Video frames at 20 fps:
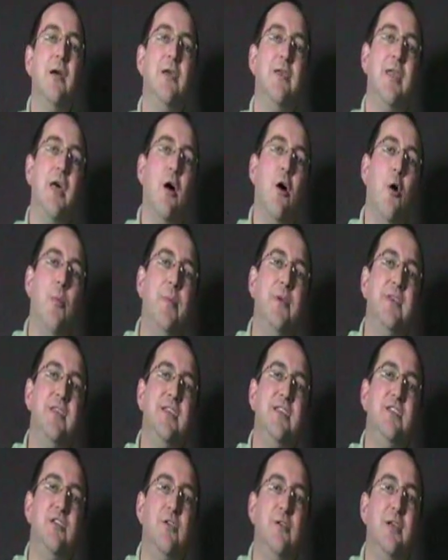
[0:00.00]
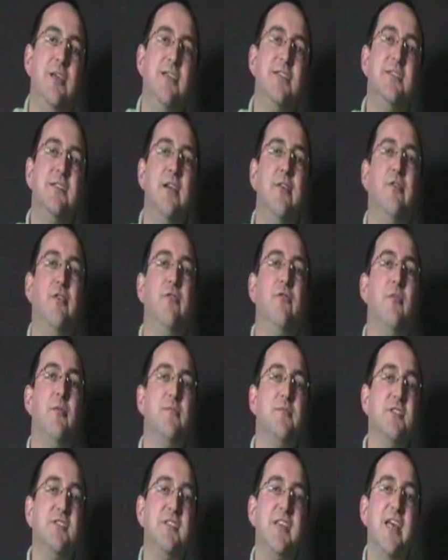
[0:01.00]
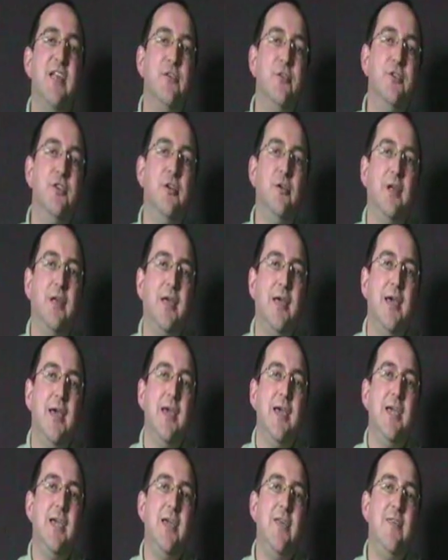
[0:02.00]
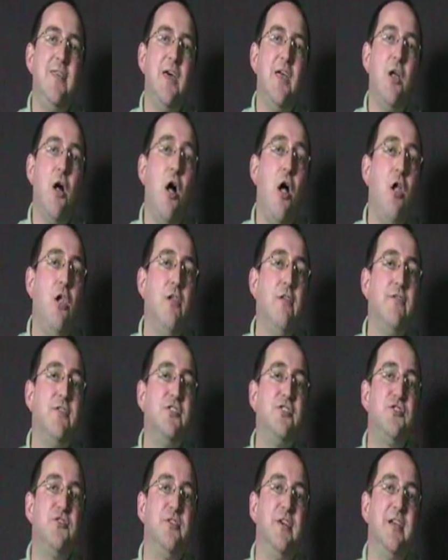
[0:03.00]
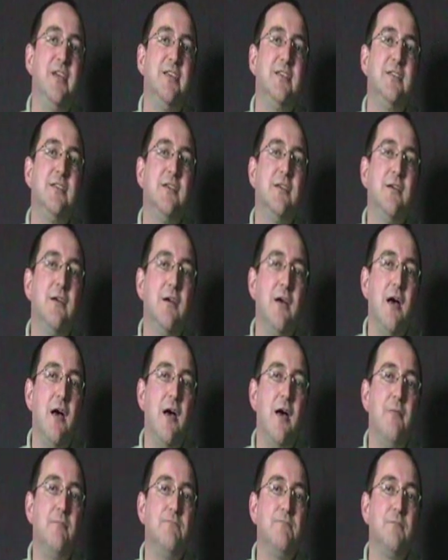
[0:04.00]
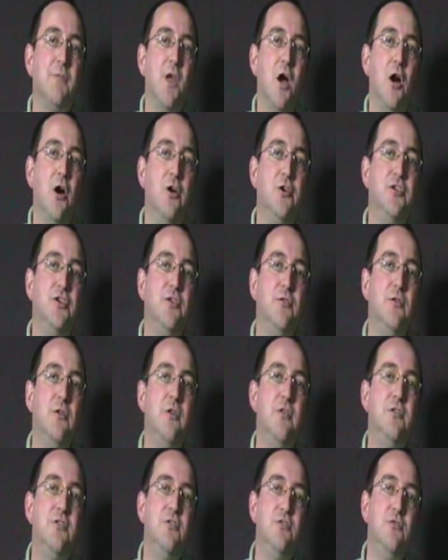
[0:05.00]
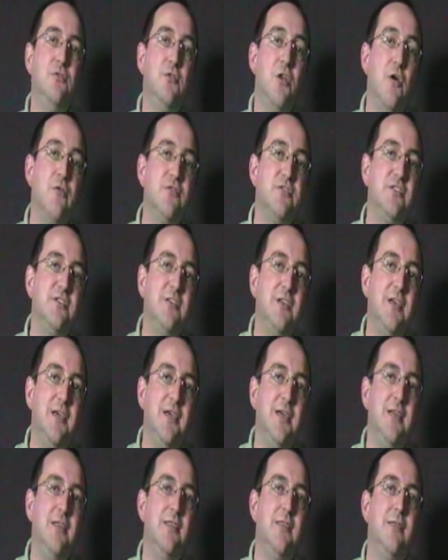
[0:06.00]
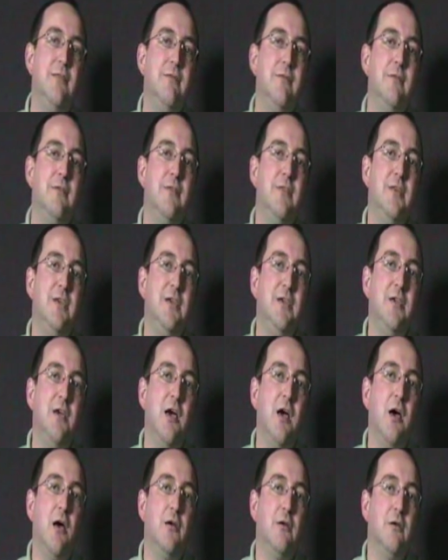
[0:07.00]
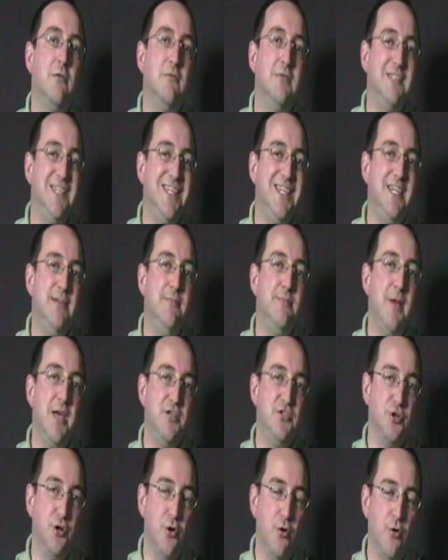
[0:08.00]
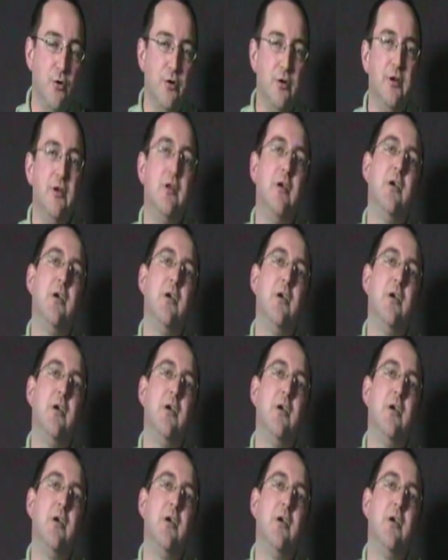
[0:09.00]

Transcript: Now open D tuning is different from the standard tuning in that all of the strings are tuned to notes in the D major chord.